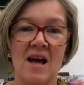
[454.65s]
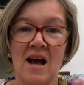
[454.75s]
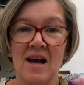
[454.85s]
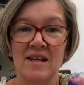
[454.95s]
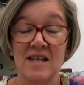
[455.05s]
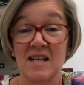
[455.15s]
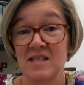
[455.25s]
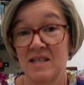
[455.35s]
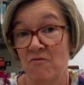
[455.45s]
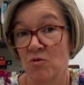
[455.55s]
and had
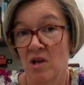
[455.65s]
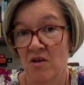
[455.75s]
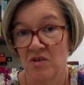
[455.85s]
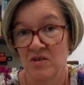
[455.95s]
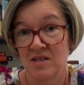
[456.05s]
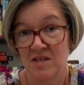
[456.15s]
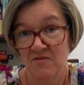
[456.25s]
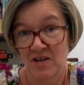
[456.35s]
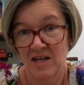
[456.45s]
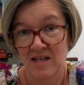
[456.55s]
several others
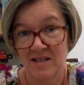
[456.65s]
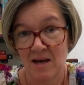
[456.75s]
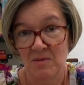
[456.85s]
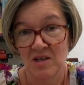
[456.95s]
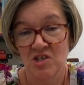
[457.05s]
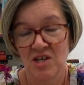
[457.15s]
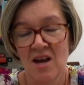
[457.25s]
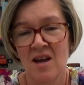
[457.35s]
severely damaged.